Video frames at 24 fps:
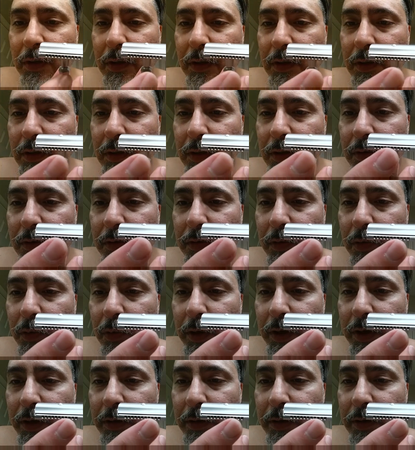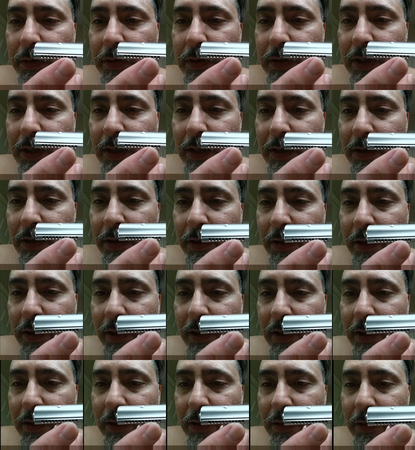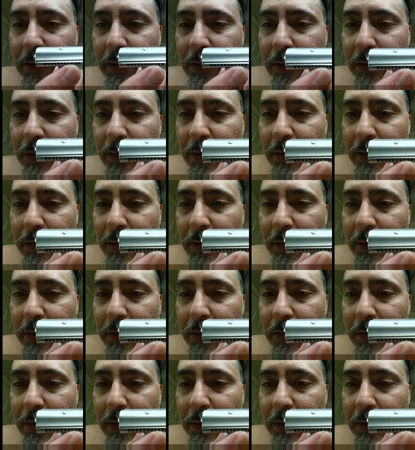of where the teeth end